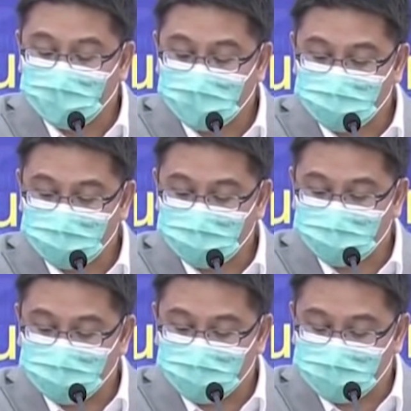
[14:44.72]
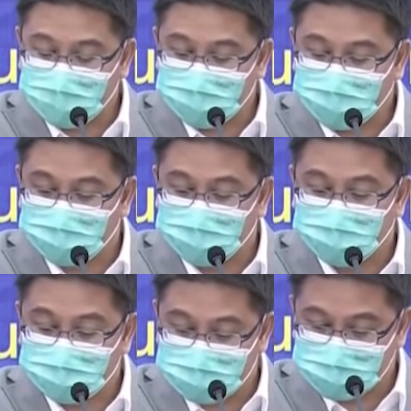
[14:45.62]
1.4 million are the
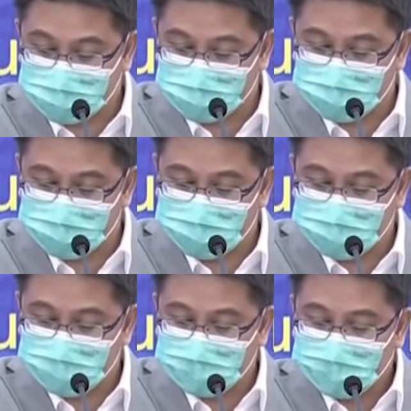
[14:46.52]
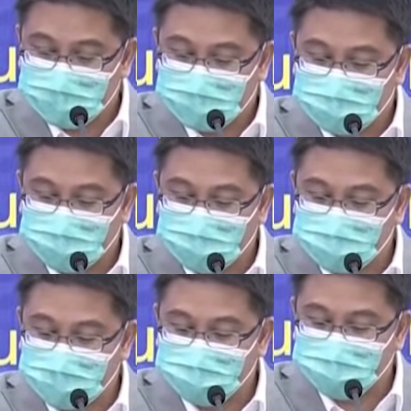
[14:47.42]
first doses and
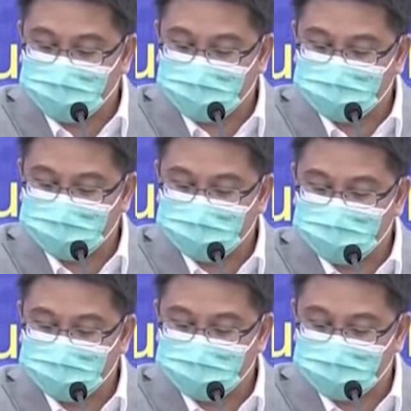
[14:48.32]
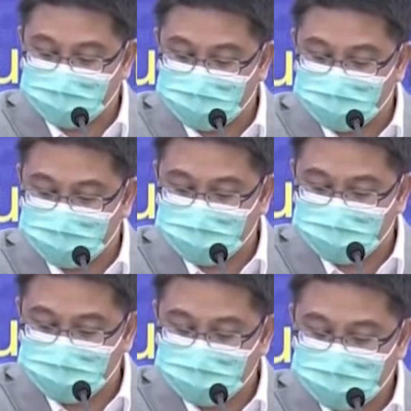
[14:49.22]
almost 800,000 the second
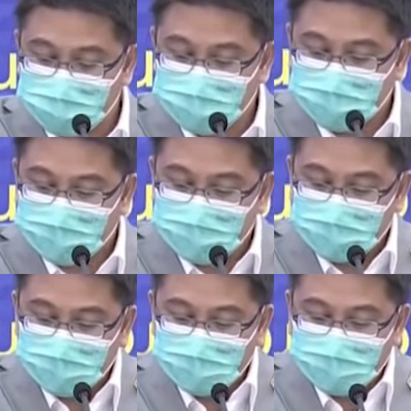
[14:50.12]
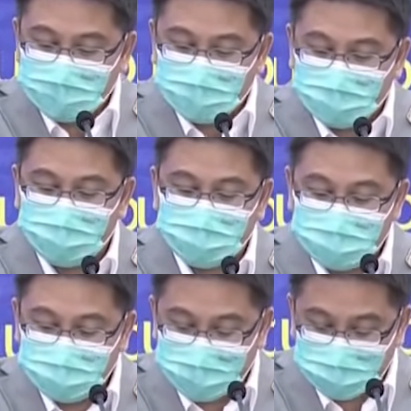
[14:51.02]
dose. We've
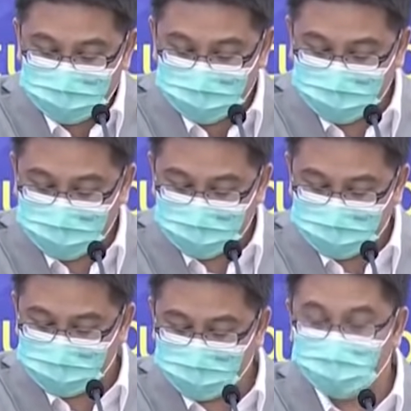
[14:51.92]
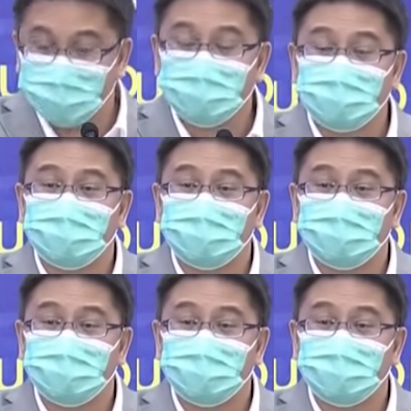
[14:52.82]
received actually in total